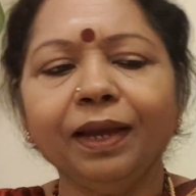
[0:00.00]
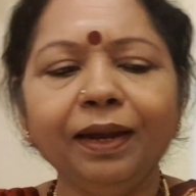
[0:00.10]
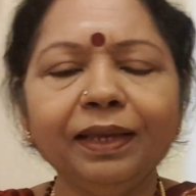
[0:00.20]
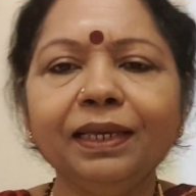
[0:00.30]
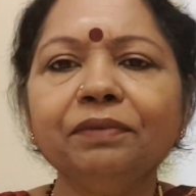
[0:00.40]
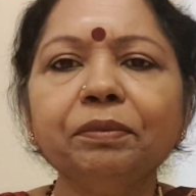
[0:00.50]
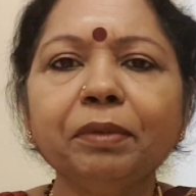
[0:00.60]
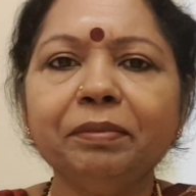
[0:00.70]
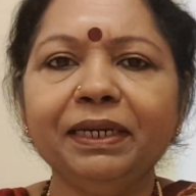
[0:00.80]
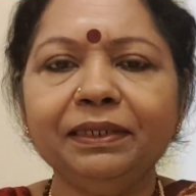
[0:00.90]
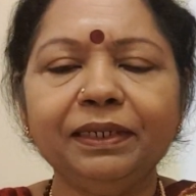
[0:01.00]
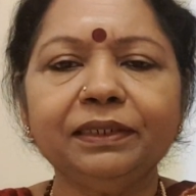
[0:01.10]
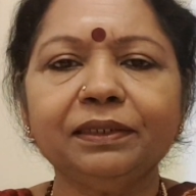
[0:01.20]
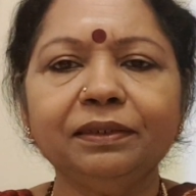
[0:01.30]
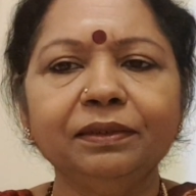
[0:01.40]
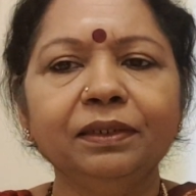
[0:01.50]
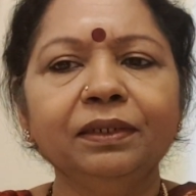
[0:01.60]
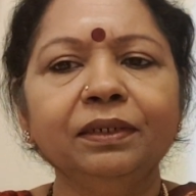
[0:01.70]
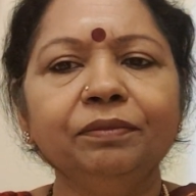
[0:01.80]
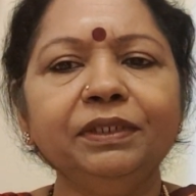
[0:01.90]
And I gave him a meditation
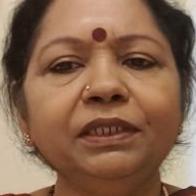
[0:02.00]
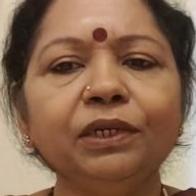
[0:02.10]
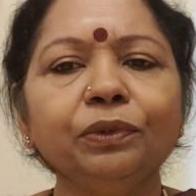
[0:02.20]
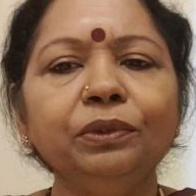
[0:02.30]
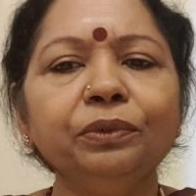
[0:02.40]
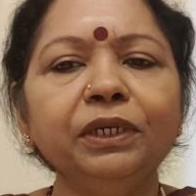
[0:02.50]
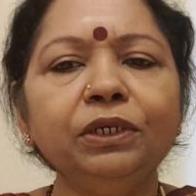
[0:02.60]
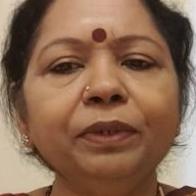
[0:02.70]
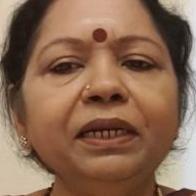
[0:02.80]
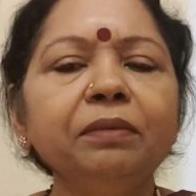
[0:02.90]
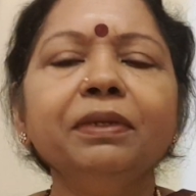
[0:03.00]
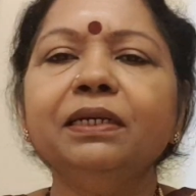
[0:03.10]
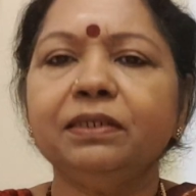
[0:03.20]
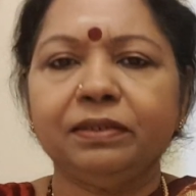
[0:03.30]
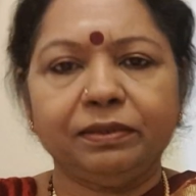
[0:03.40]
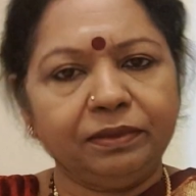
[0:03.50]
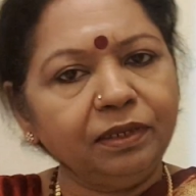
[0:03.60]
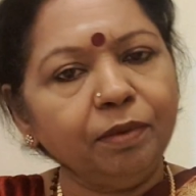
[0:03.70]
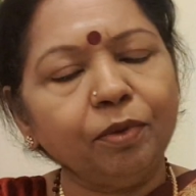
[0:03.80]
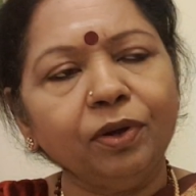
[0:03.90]
which he do in 20 minutes
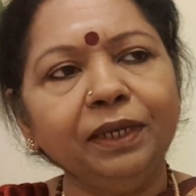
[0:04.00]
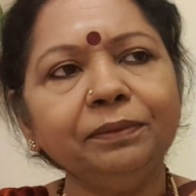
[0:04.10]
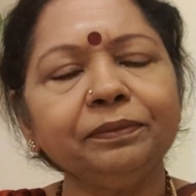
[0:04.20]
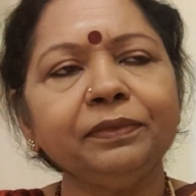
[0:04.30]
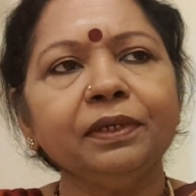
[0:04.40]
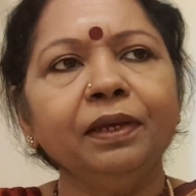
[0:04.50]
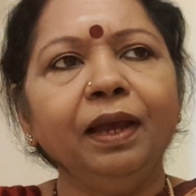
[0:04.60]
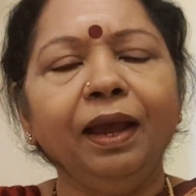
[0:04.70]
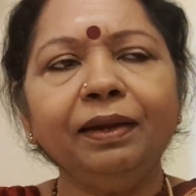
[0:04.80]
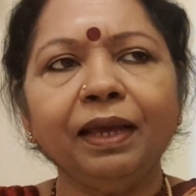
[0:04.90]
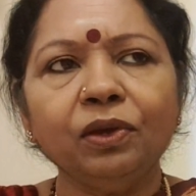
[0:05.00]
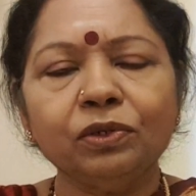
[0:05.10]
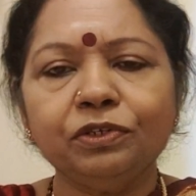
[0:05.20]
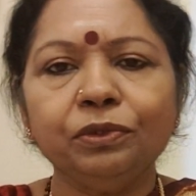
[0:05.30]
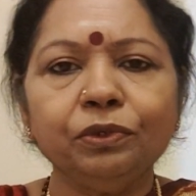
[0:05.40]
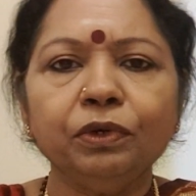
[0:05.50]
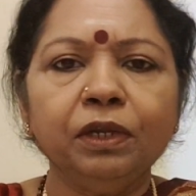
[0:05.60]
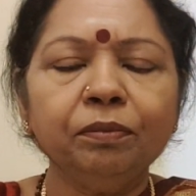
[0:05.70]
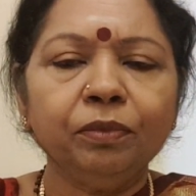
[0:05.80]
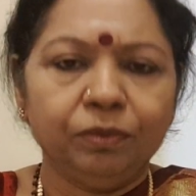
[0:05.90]
in the morning. And I also told
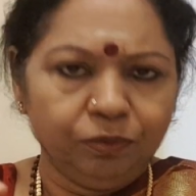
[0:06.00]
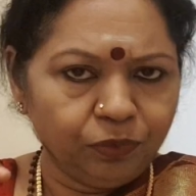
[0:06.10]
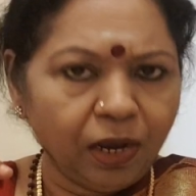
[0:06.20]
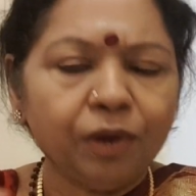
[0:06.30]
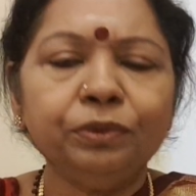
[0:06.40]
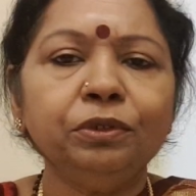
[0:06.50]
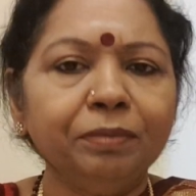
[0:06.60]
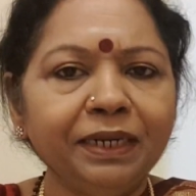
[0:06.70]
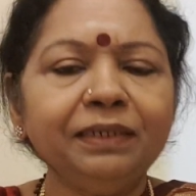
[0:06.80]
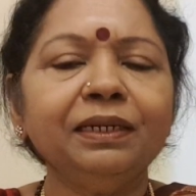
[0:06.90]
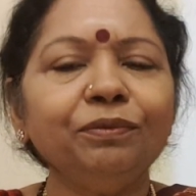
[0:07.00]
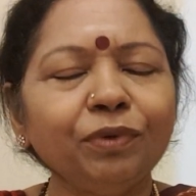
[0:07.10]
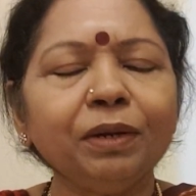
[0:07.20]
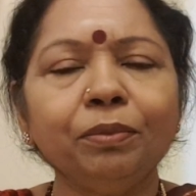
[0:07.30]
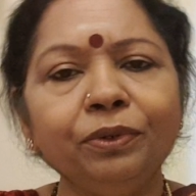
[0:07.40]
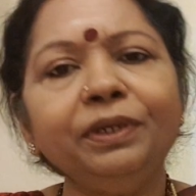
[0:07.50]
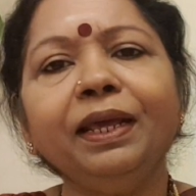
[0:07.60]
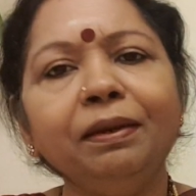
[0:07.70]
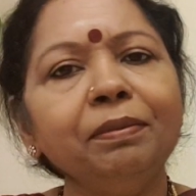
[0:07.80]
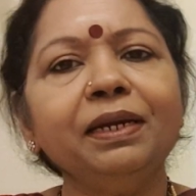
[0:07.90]
him how to meditate for about
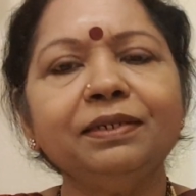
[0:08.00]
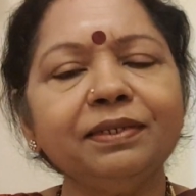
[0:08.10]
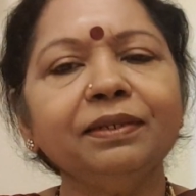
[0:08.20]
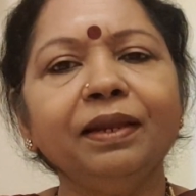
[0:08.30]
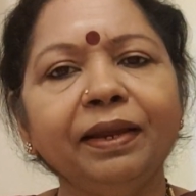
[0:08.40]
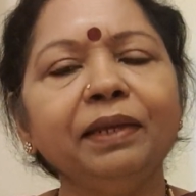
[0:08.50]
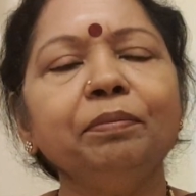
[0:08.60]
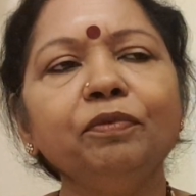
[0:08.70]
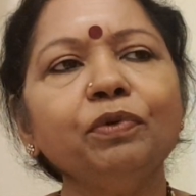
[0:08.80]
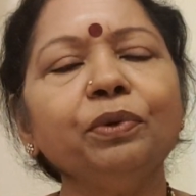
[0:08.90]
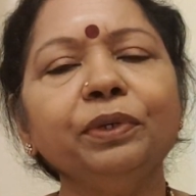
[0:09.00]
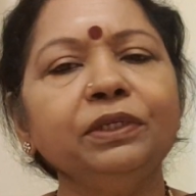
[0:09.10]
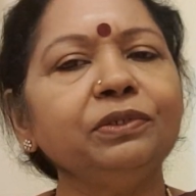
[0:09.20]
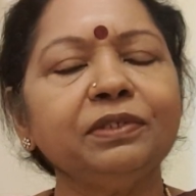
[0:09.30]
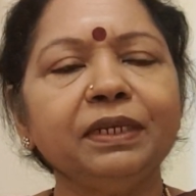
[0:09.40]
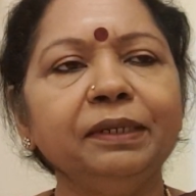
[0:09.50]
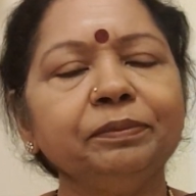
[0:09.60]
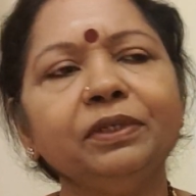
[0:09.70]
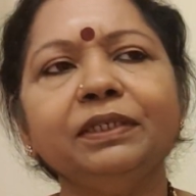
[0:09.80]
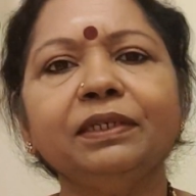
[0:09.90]
10 minutes in the night before going to
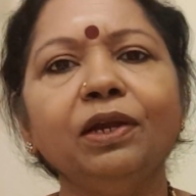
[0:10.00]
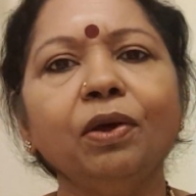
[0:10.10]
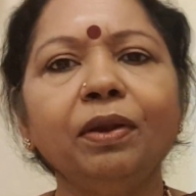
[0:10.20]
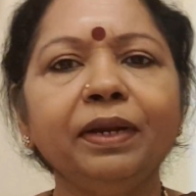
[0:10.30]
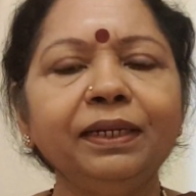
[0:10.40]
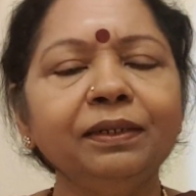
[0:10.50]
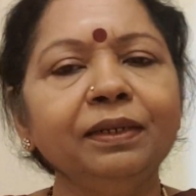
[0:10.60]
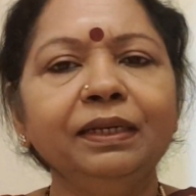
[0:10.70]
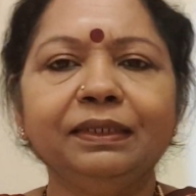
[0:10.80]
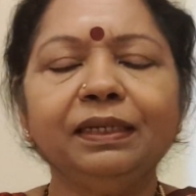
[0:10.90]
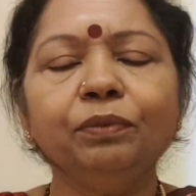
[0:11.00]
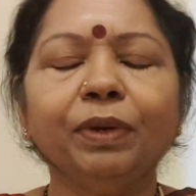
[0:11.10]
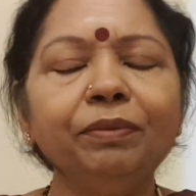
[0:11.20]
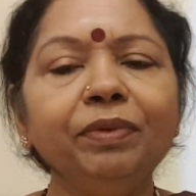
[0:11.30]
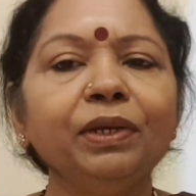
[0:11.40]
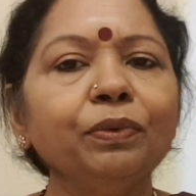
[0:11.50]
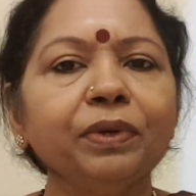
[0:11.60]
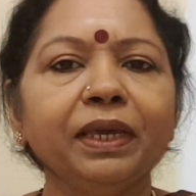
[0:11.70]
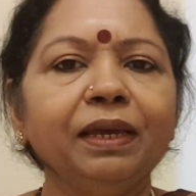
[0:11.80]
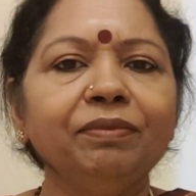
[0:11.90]
sleep. So he said, all right. He said, 1 week,
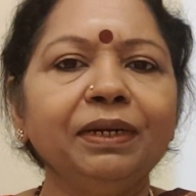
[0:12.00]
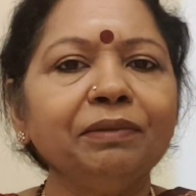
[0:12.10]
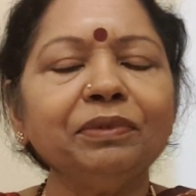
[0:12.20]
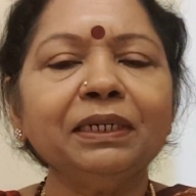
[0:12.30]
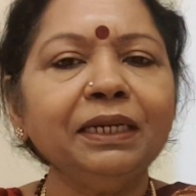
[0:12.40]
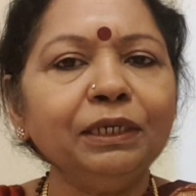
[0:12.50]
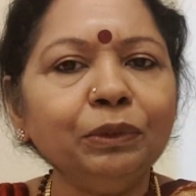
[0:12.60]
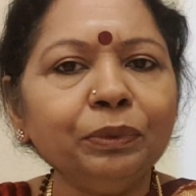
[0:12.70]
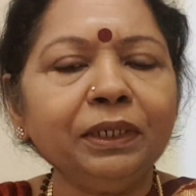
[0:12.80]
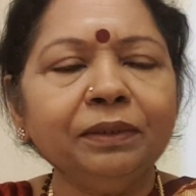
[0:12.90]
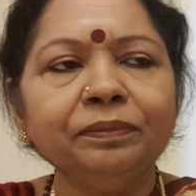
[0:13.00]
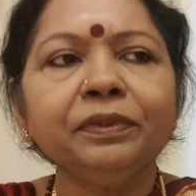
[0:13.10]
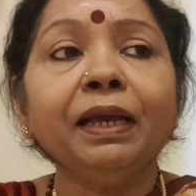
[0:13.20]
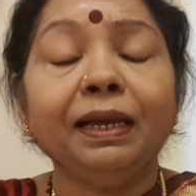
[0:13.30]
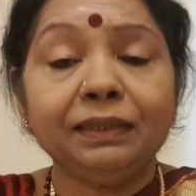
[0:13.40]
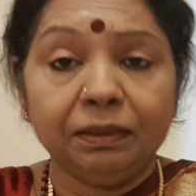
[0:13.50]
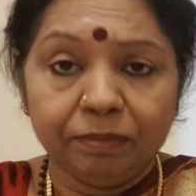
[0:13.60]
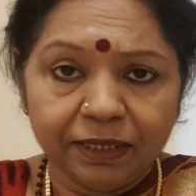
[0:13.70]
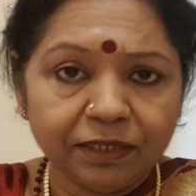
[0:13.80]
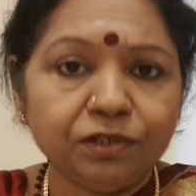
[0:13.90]
okay, I will definitely do it. I
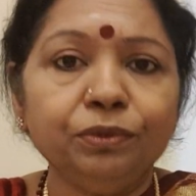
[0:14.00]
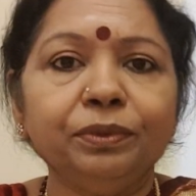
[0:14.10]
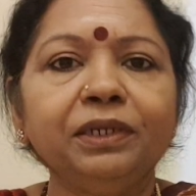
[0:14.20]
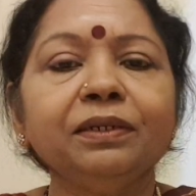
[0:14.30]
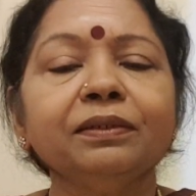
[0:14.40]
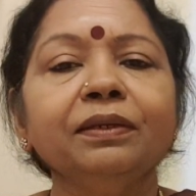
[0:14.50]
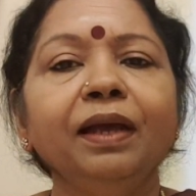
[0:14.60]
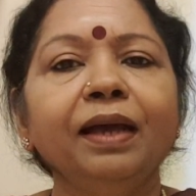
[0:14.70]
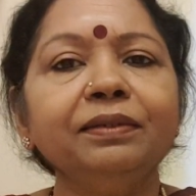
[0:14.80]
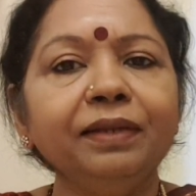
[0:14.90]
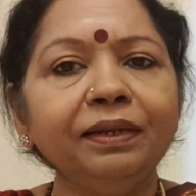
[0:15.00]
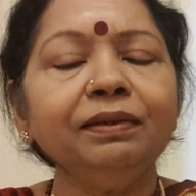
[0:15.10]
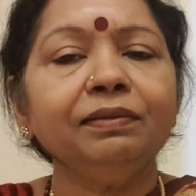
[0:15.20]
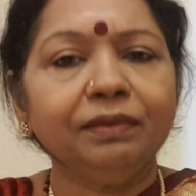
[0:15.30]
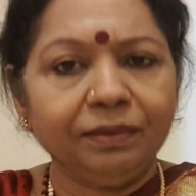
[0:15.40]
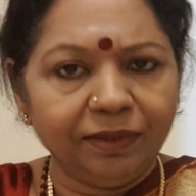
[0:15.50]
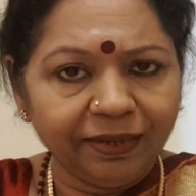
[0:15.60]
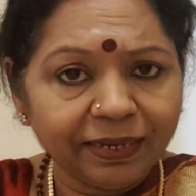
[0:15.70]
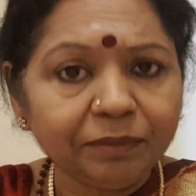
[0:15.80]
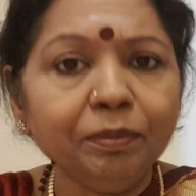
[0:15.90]
said, please do it. And then
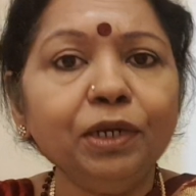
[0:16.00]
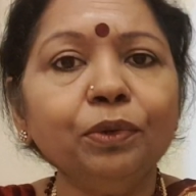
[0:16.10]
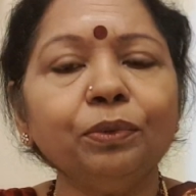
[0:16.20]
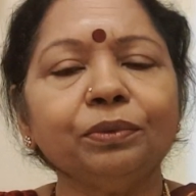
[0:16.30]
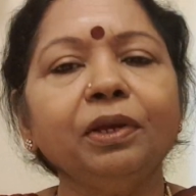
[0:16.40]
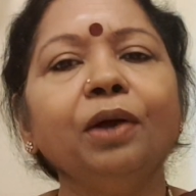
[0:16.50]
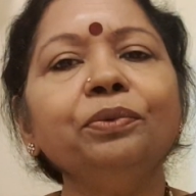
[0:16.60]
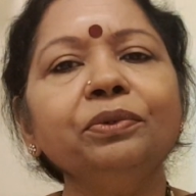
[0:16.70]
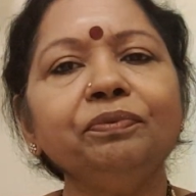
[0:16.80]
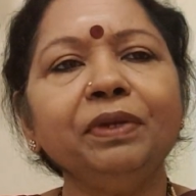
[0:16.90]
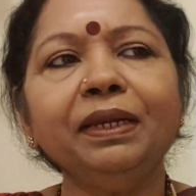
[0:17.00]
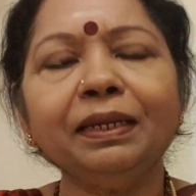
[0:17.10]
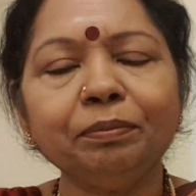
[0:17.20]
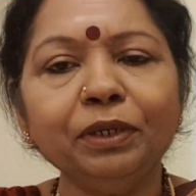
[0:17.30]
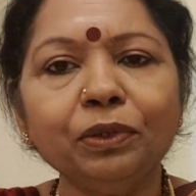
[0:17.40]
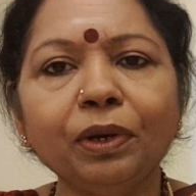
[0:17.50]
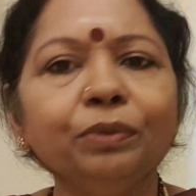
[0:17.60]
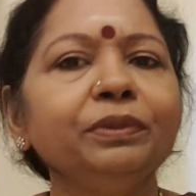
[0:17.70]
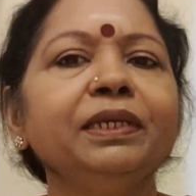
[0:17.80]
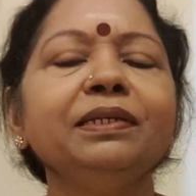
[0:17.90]
let me know how you feel. Let me know
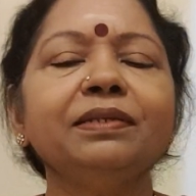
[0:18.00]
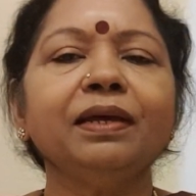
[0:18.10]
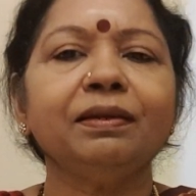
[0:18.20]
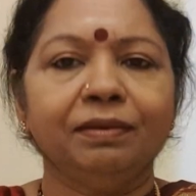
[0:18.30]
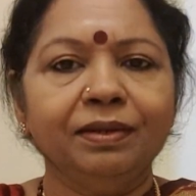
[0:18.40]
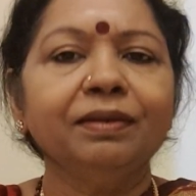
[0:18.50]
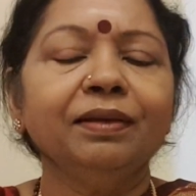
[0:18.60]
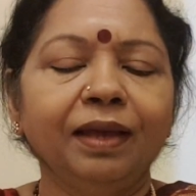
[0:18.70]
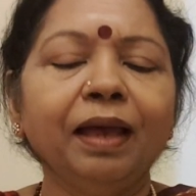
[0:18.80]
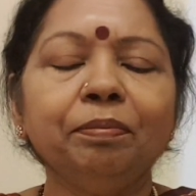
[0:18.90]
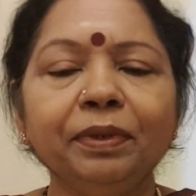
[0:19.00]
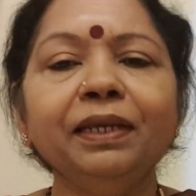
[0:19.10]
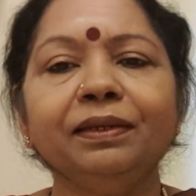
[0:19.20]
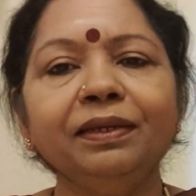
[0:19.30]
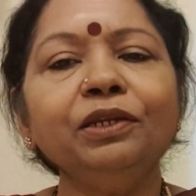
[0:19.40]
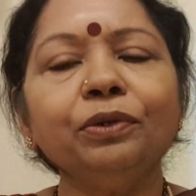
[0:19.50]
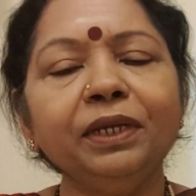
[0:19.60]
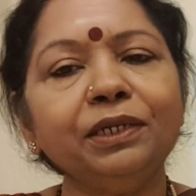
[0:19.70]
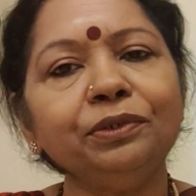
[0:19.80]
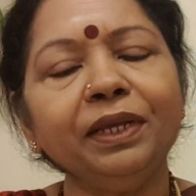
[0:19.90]
how things are happening in your
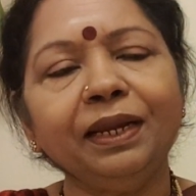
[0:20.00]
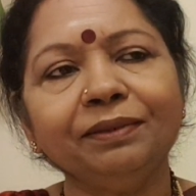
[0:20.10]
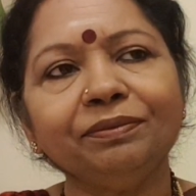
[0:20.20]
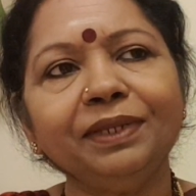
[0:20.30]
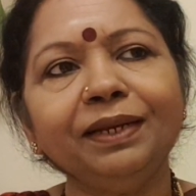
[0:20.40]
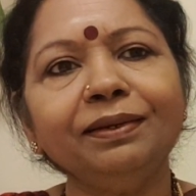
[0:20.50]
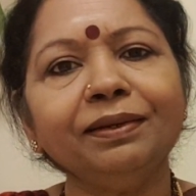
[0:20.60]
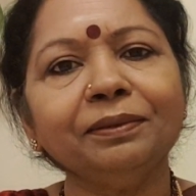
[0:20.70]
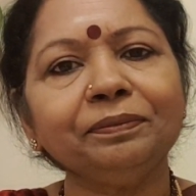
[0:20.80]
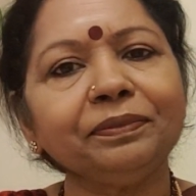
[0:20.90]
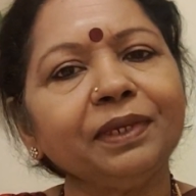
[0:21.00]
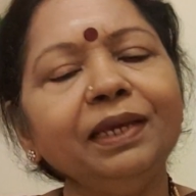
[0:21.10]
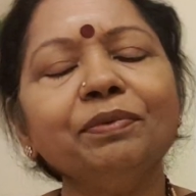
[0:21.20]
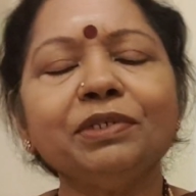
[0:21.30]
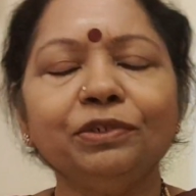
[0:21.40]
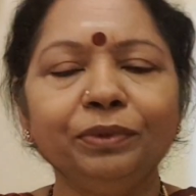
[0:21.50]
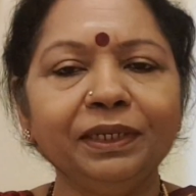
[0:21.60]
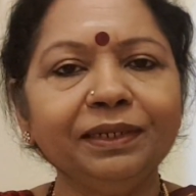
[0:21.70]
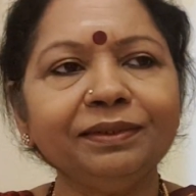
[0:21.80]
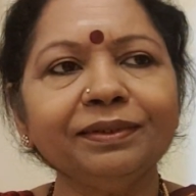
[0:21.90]
day-to-day life. Then he was
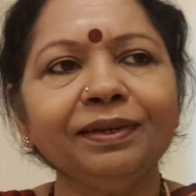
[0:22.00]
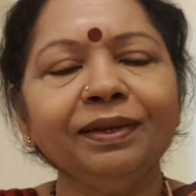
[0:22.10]
doing it.